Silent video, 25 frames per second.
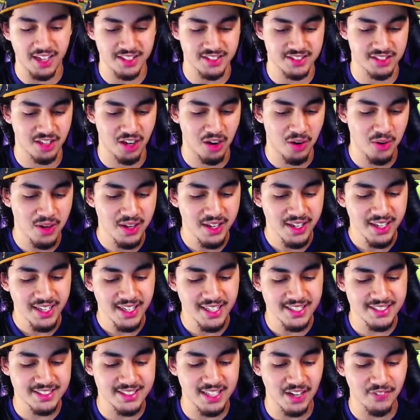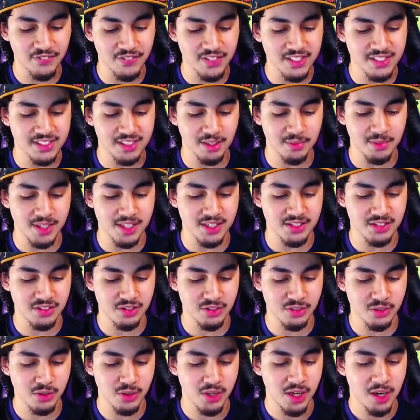So it's definitely something
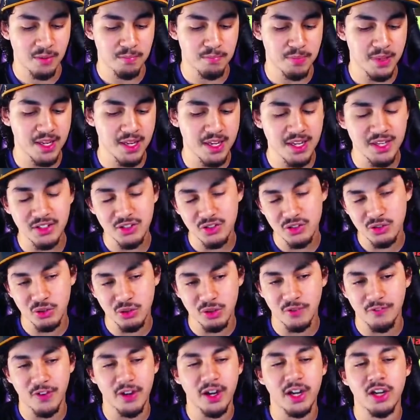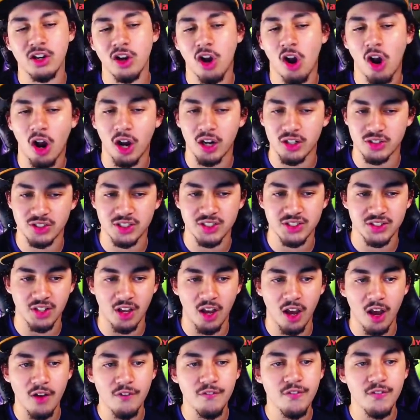to be sort of very cautious
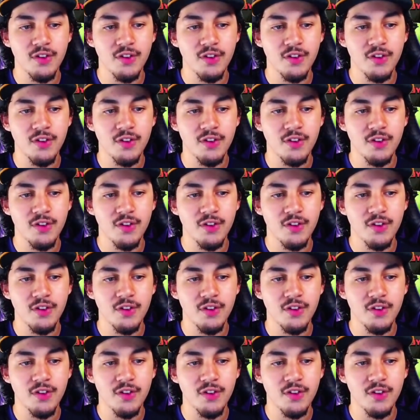of,